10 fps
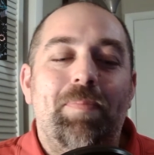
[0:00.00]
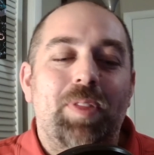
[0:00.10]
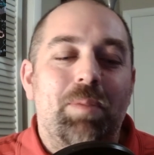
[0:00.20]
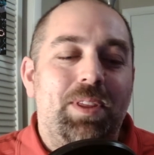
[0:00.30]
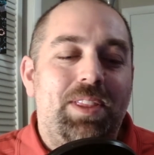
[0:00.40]

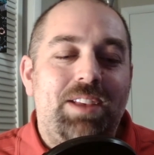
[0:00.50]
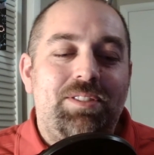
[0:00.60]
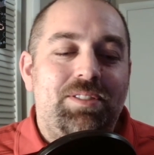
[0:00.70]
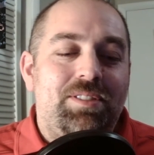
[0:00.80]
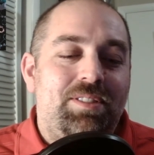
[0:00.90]
But that's
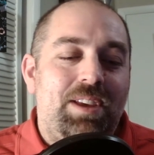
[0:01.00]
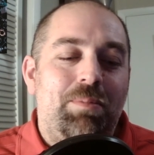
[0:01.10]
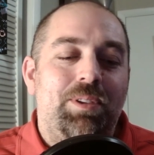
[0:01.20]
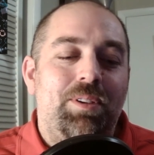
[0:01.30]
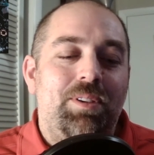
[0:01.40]
just this
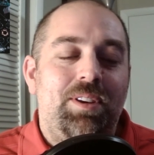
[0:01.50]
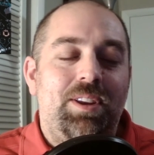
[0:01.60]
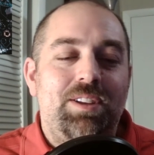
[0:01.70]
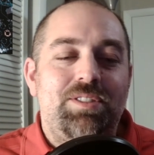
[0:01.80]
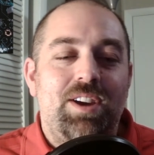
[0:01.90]
episode in a
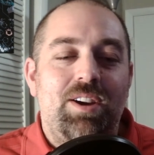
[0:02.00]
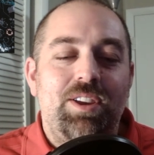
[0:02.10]
nutshell.